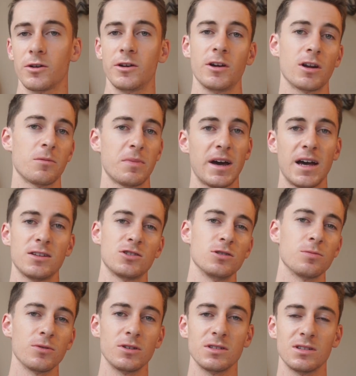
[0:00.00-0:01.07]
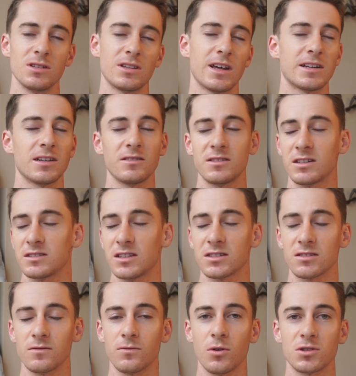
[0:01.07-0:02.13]
you're gonna pass super easily. That doesn't
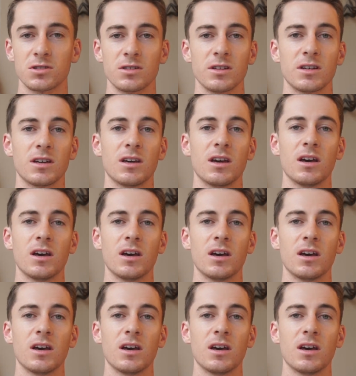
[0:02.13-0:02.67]
exist, unfortunately.